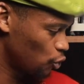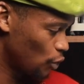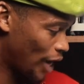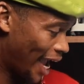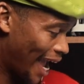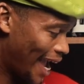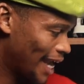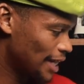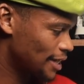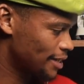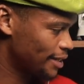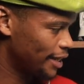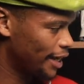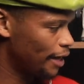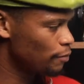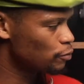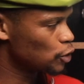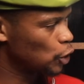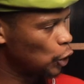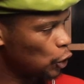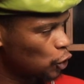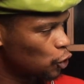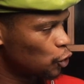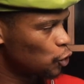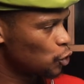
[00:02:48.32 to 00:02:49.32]
at times
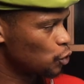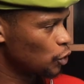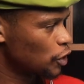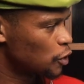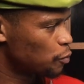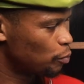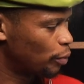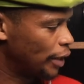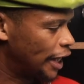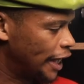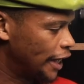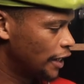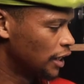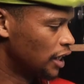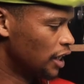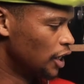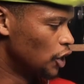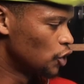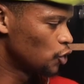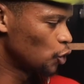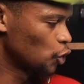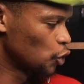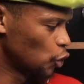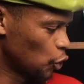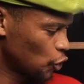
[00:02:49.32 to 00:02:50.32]
look to switch play.
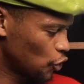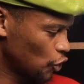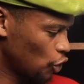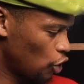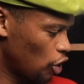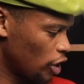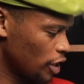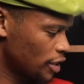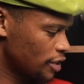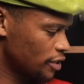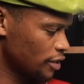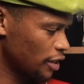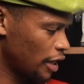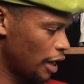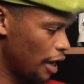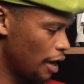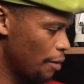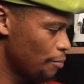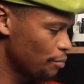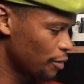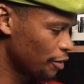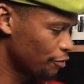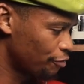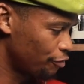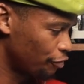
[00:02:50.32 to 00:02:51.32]
So he's also got
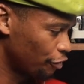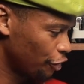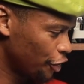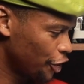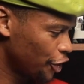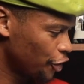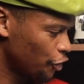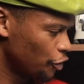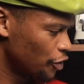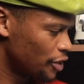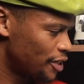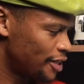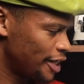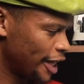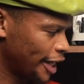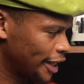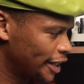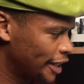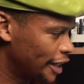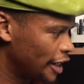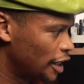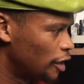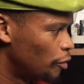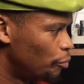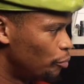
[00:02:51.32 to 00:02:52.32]
very good
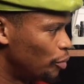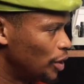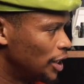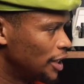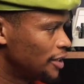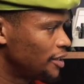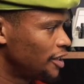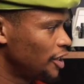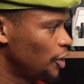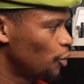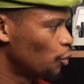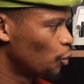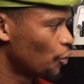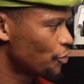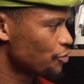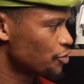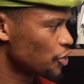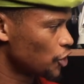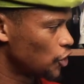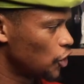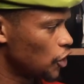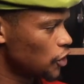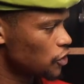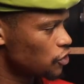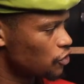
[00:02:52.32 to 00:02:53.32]
technical ability with
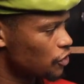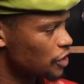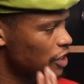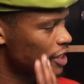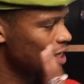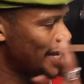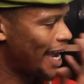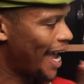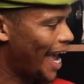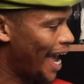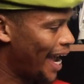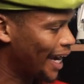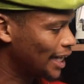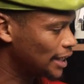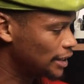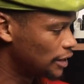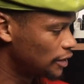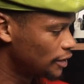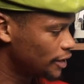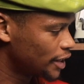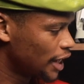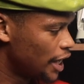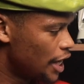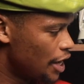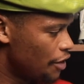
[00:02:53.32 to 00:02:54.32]
regards to the
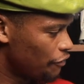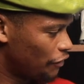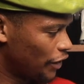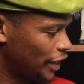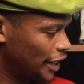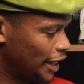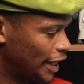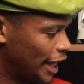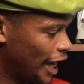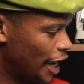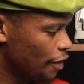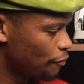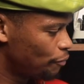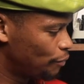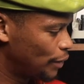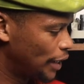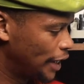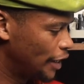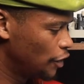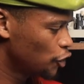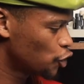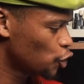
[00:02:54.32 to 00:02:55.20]
diagonals that he can play.